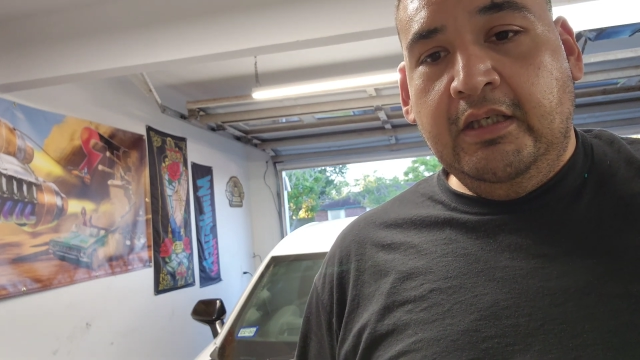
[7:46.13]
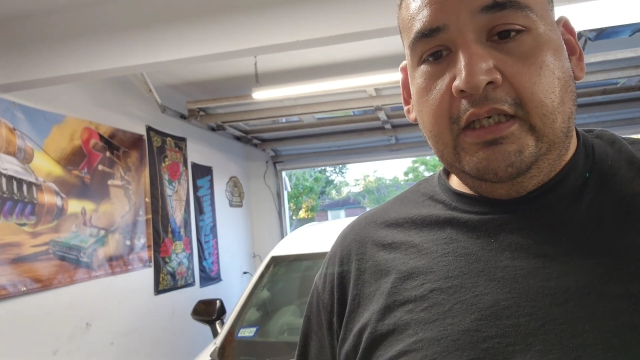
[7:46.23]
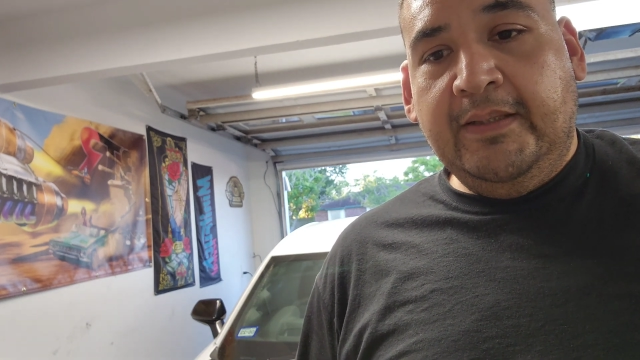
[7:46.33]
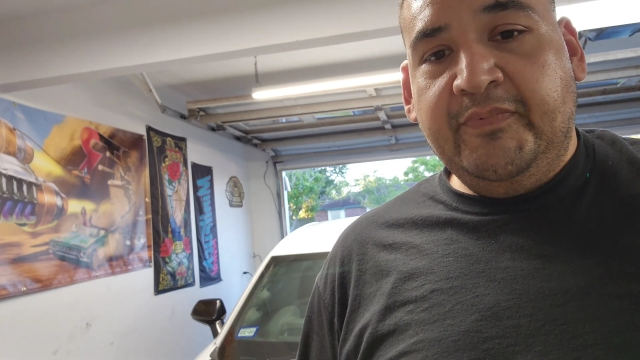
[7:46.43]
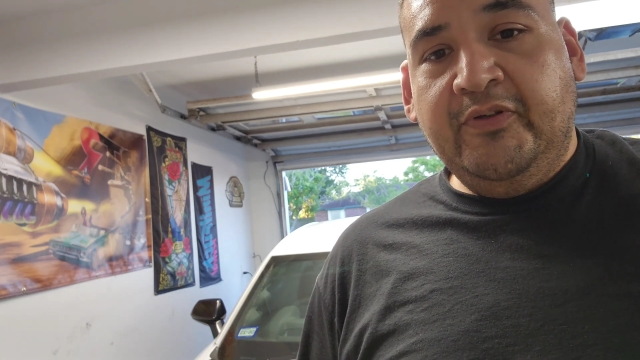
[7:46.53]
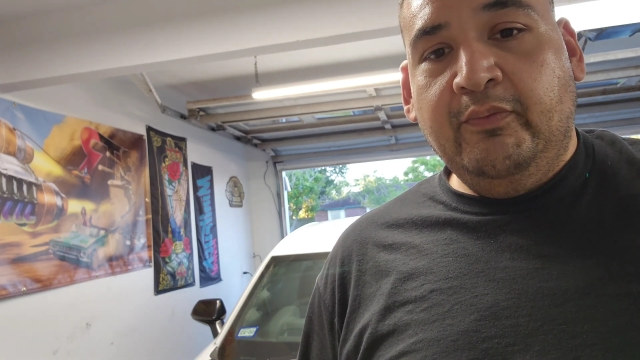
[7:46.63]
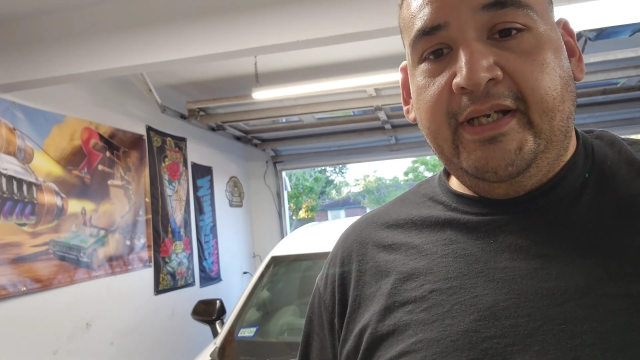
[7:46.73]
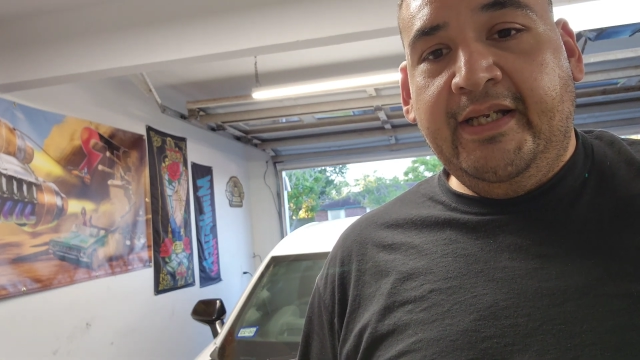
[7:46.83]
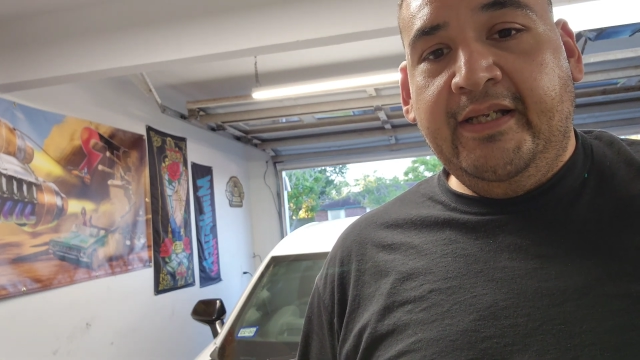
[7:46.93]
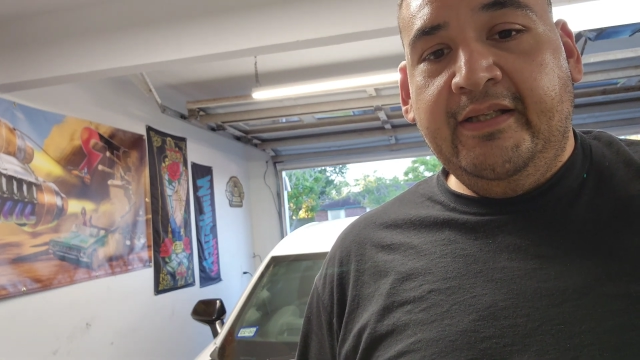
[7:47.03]
I'm just
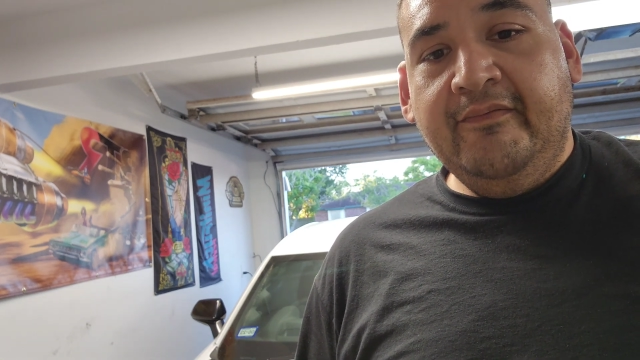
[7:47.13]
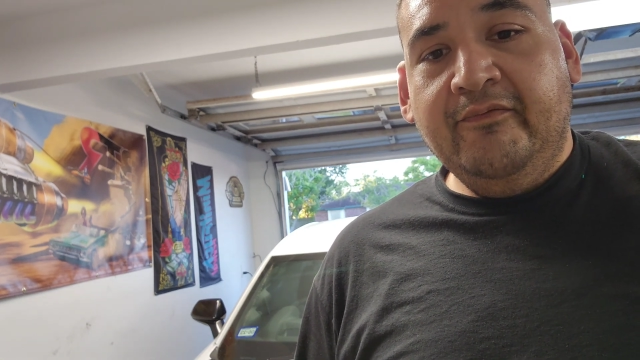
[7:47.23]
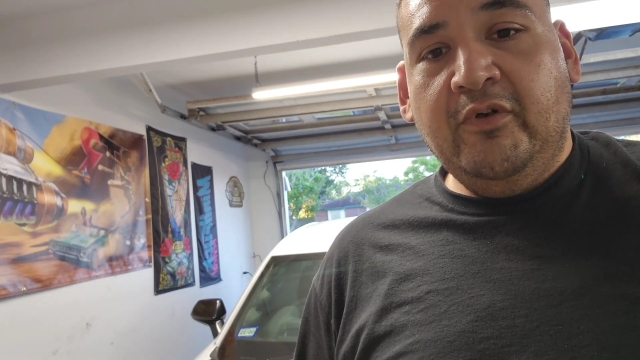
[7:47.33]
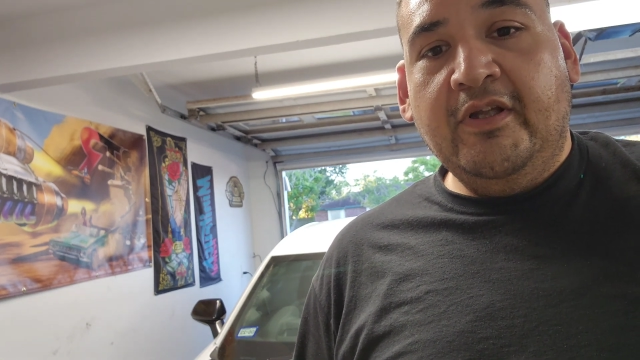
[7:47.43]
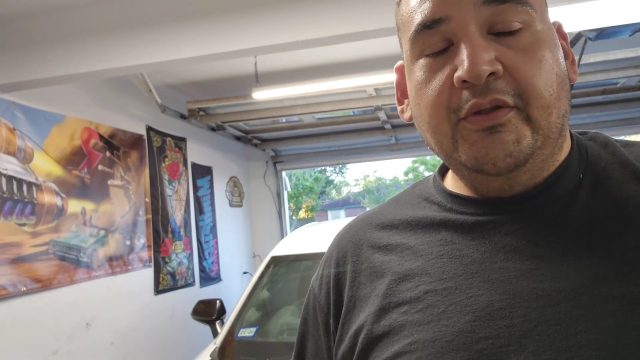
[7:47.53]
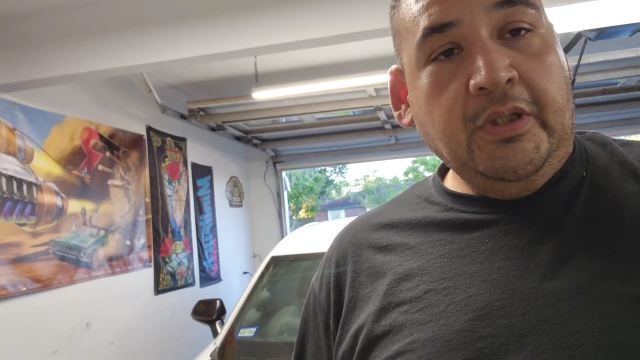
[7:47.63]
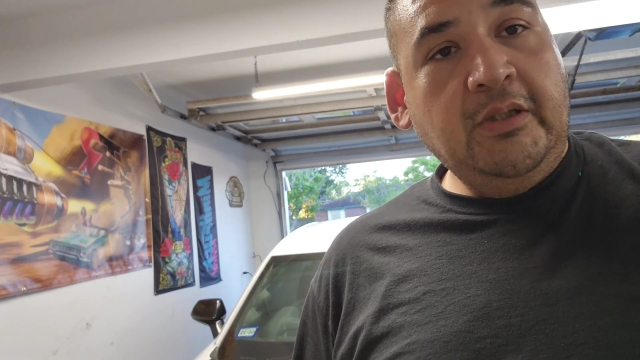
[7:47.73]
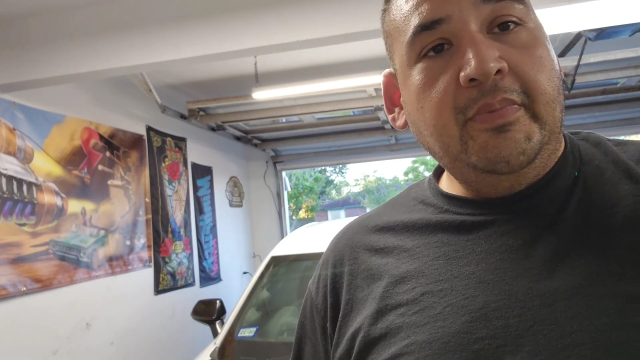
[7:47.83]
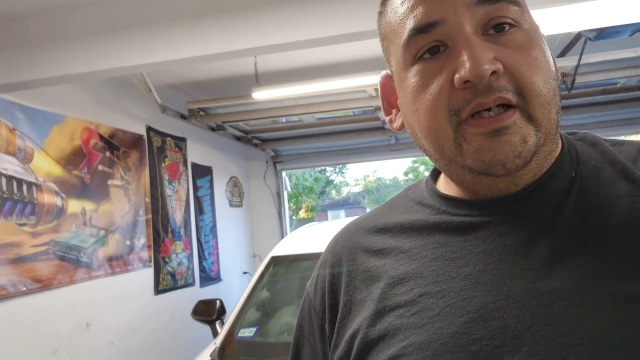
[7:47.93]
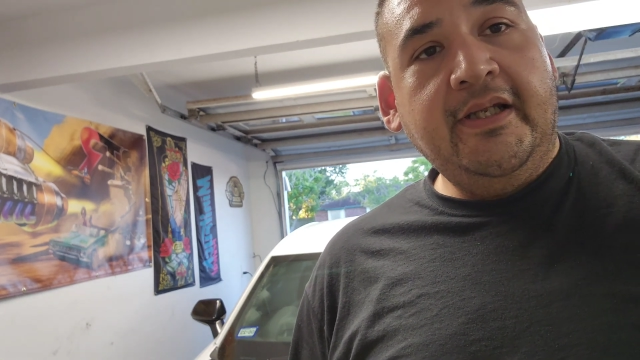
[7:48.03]
waiting for the throttle
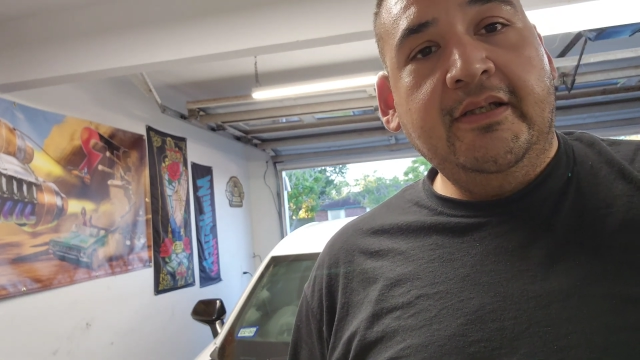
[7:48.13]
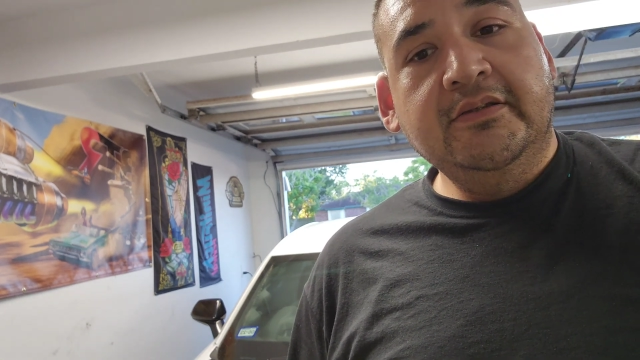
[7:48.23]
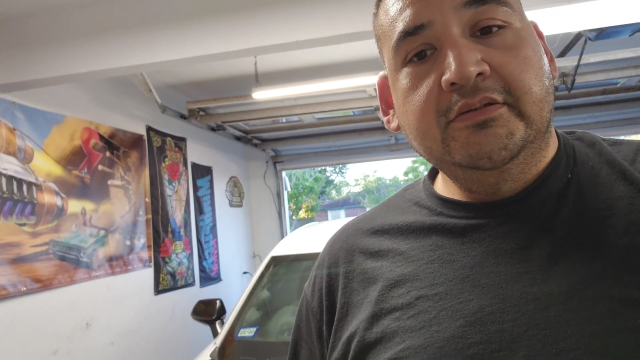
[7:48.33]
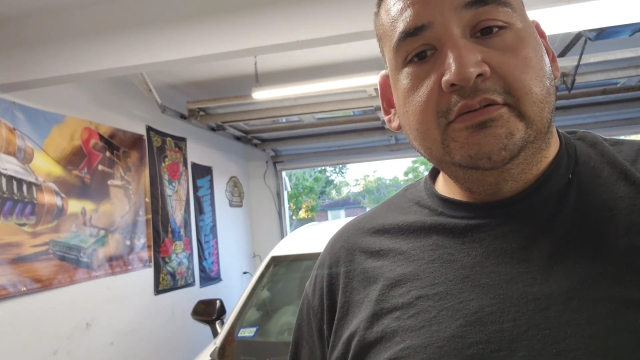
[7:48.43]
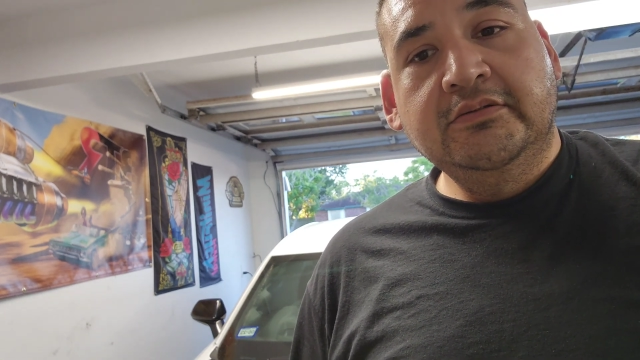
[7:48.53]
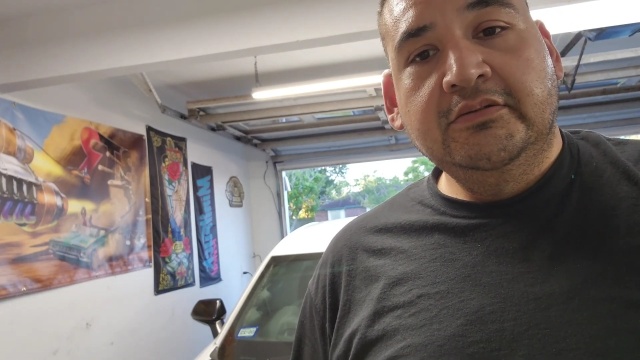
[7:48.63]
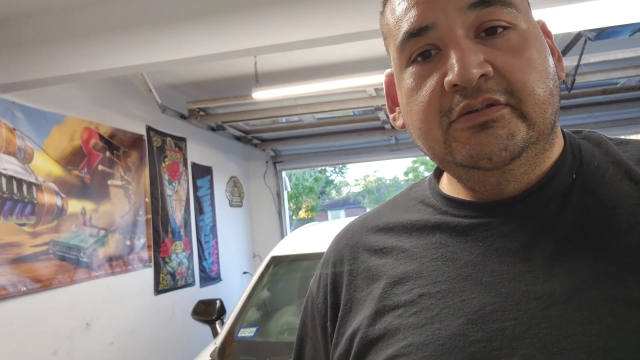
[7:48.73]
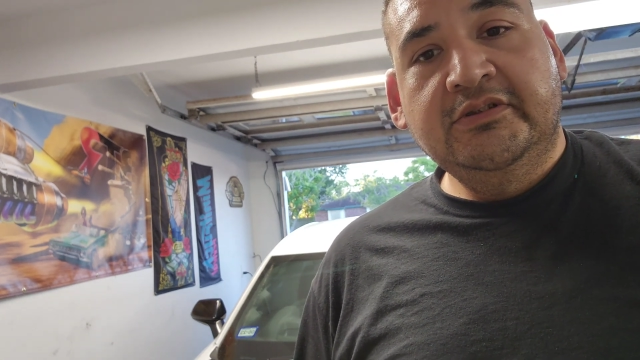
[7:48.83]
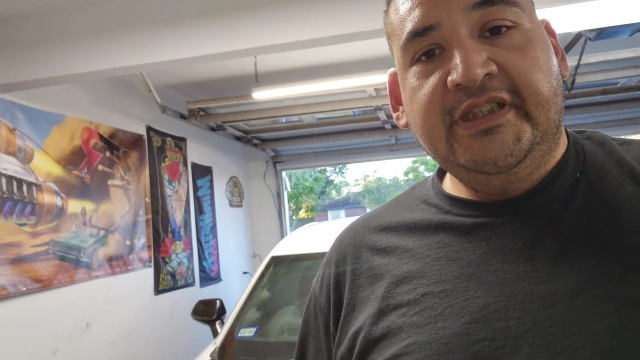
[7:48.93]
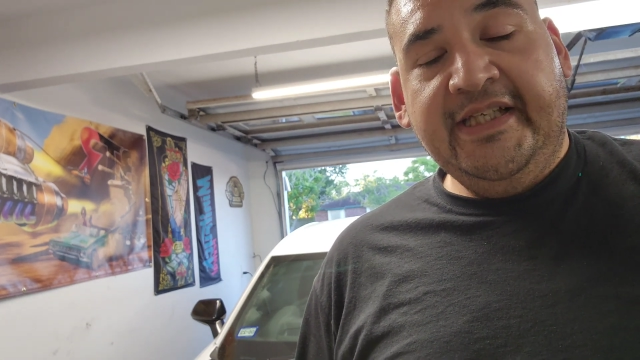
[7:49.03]
body
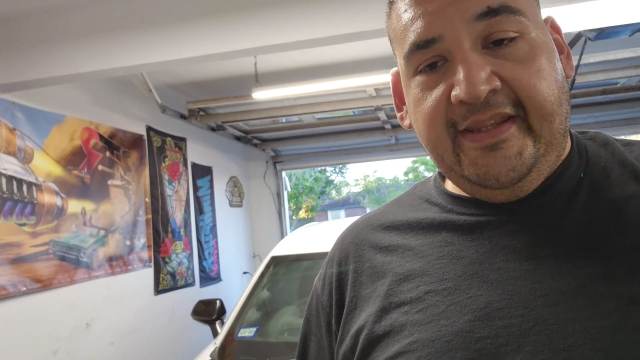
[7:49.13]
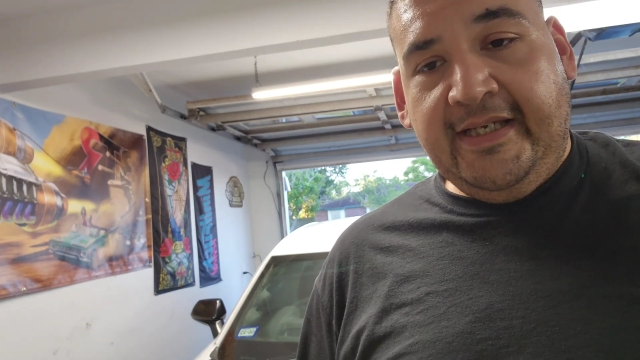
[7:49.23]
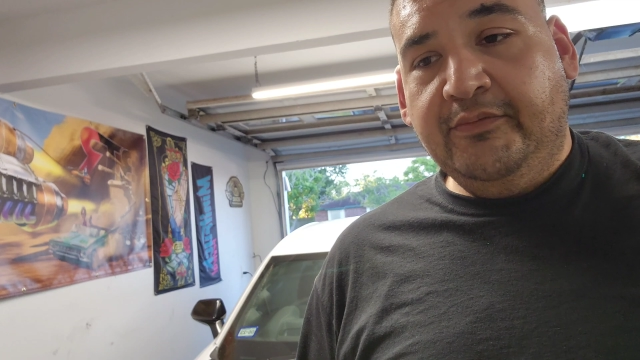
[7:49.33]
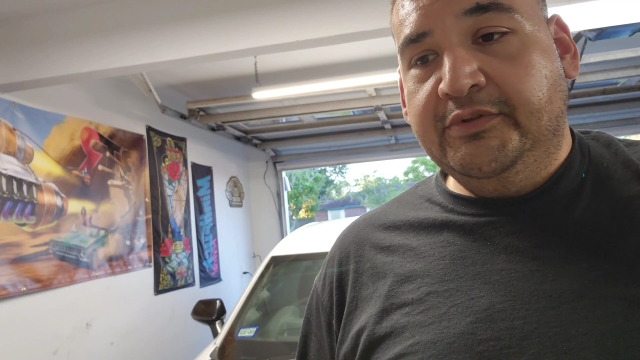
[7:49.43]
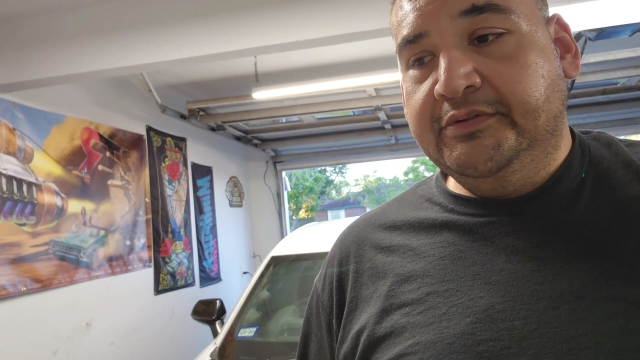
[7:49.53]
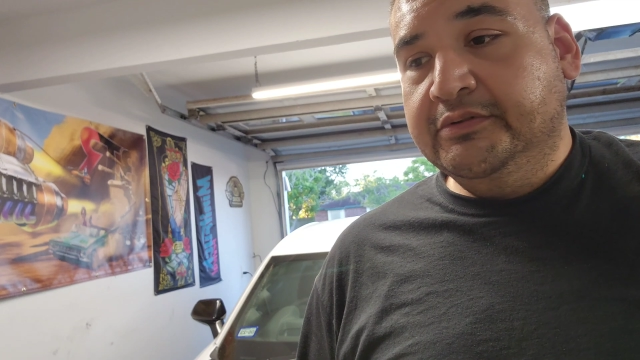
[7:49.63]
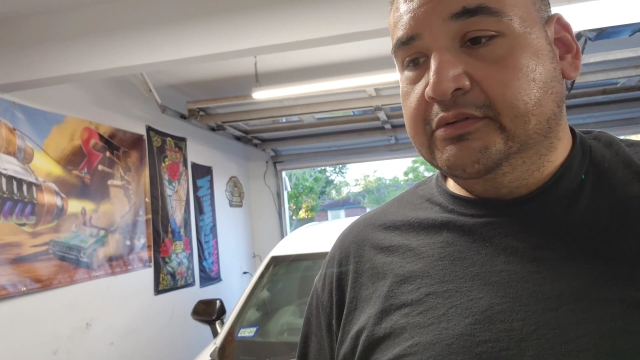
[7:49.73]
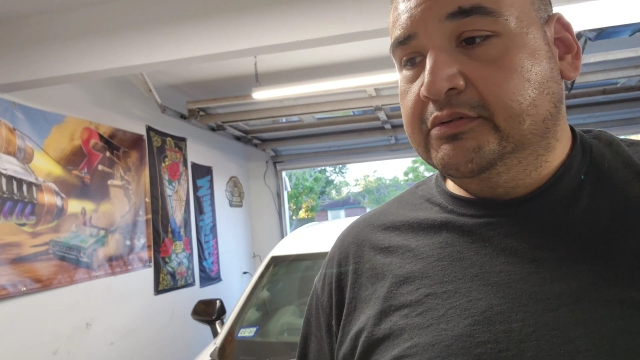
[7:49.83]
to get that one,